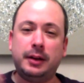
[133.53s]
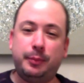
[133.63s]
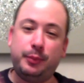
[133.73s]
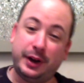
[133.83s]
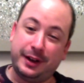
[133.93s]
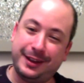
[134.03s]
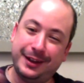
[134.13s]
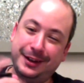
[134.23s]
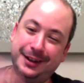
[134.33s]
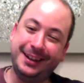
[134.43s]
But
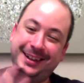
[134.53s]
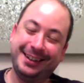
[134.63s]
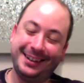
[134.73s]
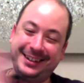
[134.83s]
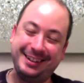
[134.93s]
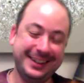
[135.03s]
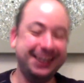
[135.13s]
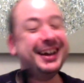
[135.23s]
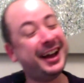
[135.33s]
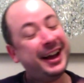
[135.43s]

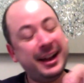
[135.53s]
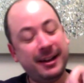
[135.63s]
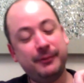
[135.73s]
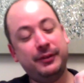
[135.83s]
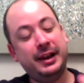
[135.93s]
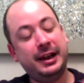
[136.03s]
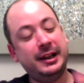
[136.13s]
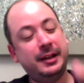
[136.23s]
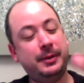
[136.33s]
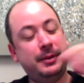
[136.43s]
I am feeling a
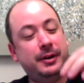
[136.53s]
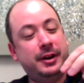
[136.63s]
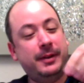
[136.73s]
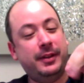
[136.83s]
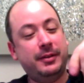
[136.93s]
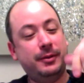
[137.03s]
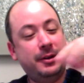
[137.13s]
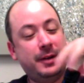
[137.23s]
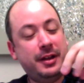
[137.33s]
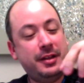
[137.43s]
little bit worried about this
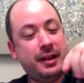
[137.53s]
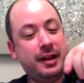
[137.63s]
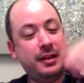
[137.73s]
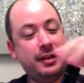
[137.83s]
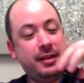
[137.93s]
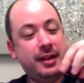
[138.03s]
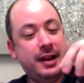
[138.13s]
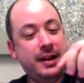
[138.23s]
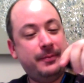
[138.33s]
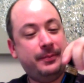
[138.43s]
one because, as I
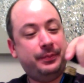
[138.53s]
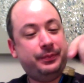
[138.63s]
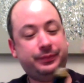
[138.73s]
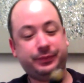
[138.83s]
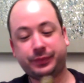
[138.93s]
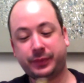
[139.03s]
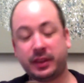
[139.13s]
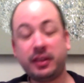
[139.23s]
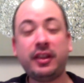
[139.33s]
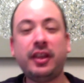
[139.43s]
say,
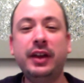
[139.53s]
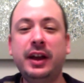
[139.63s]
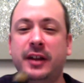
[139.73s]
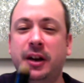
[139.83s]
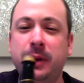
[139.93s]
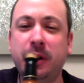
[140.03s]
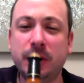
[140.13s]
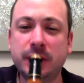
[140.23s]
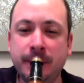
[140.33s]
I think it's going to be hot.